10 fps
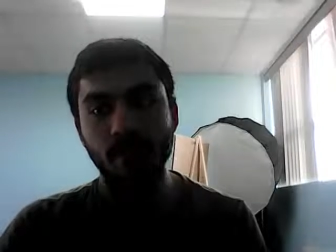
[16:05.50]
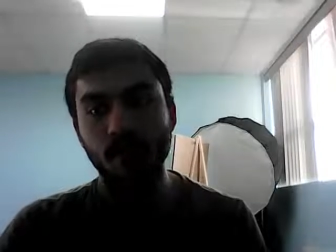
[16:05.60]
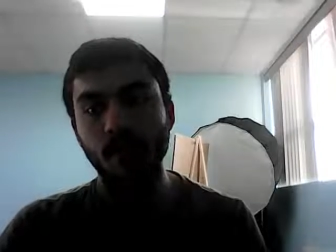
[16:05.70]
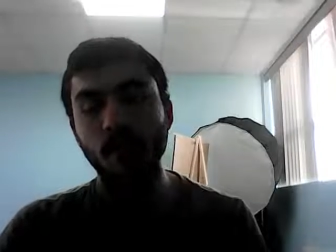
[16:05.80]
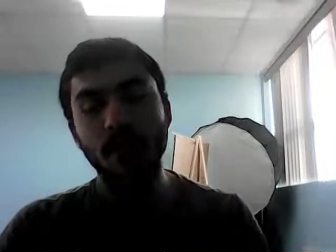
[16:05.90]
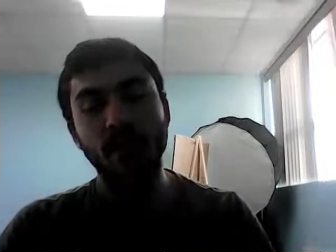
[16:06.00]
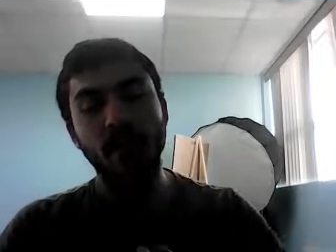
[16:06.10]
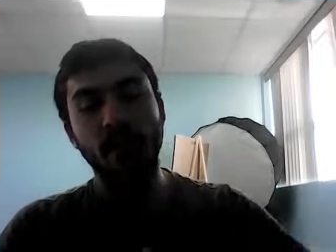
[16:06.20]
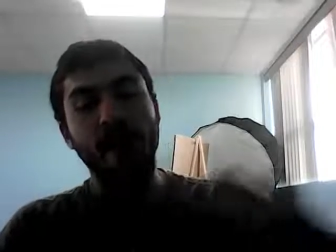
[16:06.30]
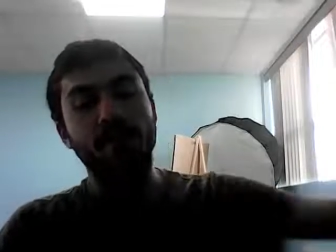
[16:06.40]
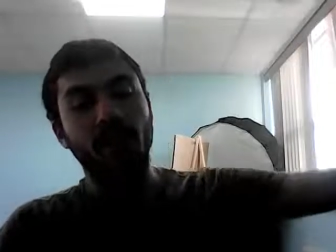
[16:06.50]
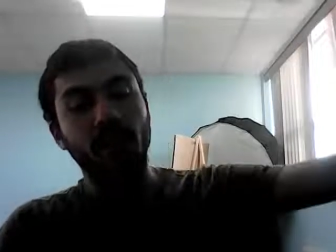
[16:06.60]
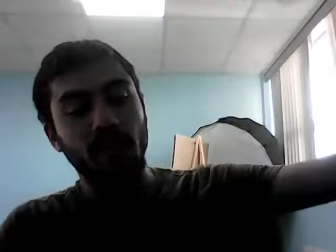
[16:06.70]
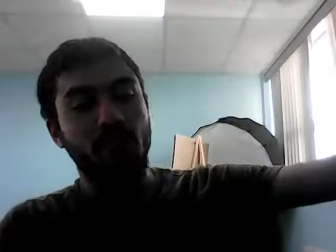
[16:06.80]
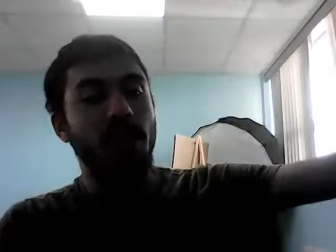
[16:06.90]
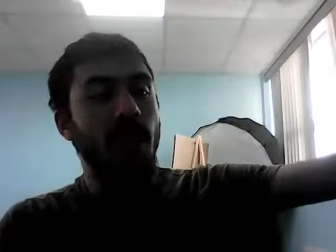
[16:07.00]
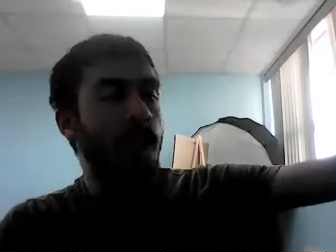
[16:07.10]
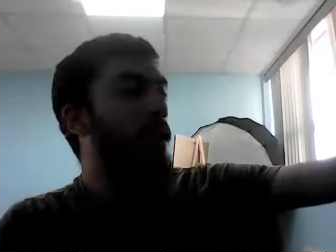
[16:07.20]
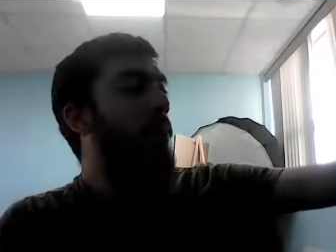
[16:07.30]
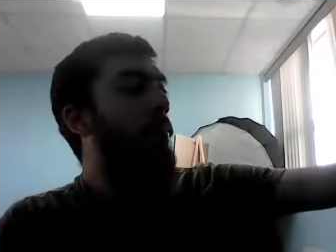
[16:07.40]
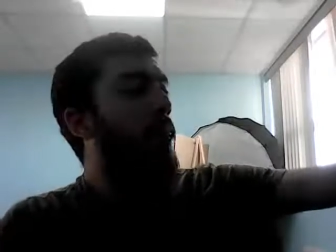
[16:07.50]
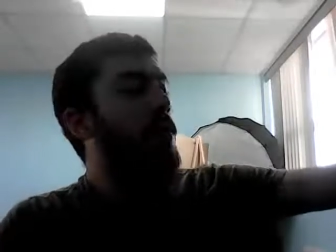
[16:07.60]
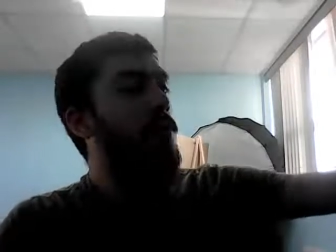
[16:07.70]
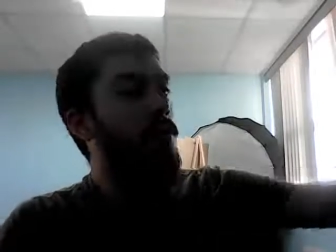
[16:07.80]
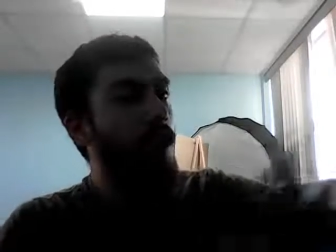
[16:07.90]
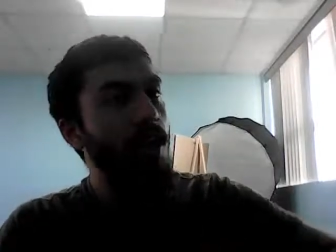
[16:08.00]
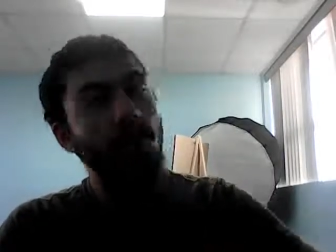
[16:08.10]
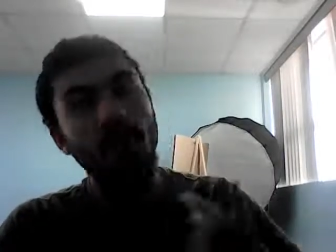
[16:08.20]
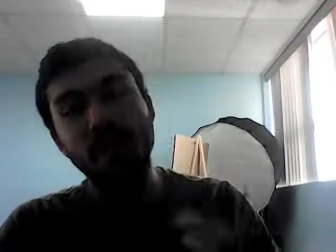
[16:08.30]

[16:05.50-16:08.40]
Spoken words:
So he wasn't like African like Bilal, but he was an Arab, but